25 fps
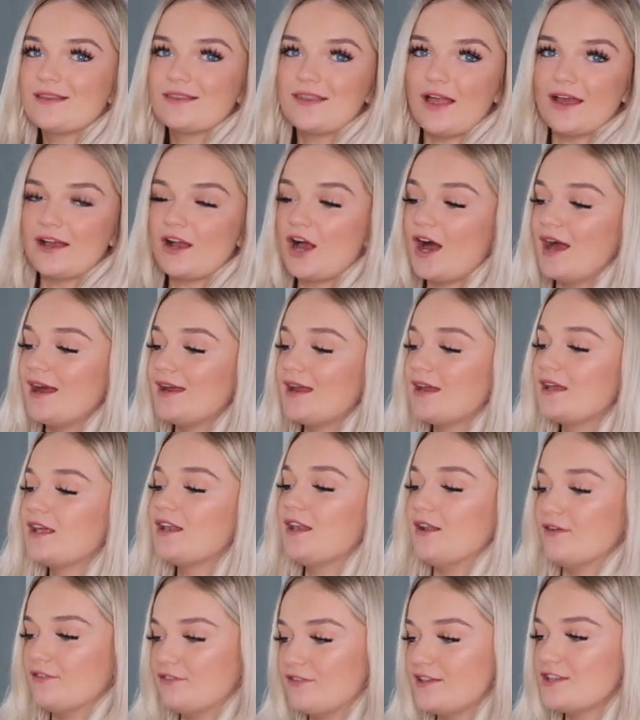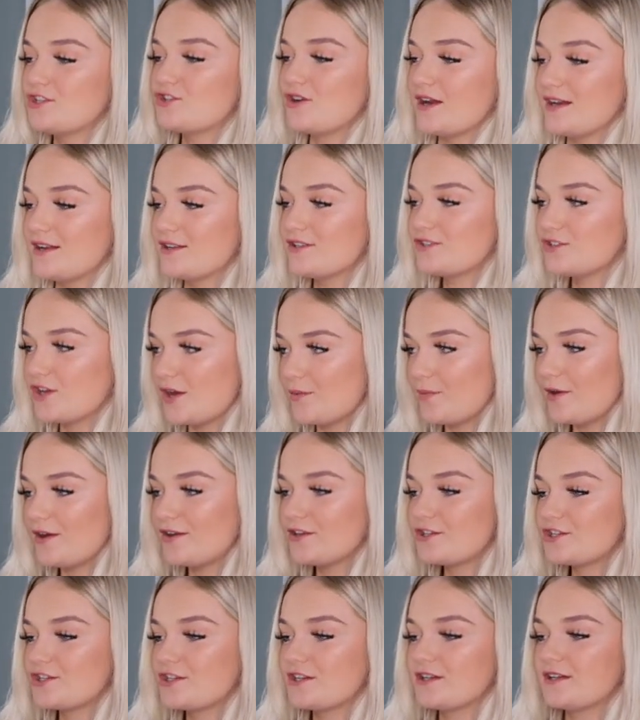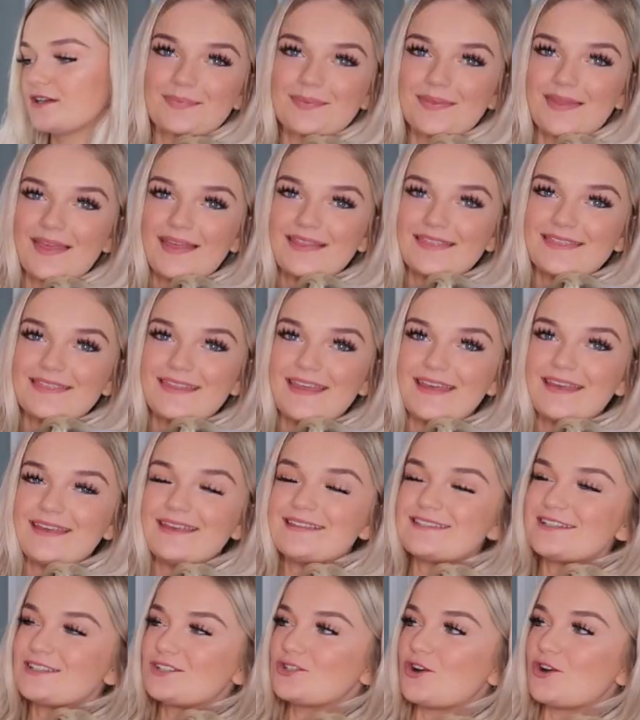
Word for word: Like, I love these trainers so much. These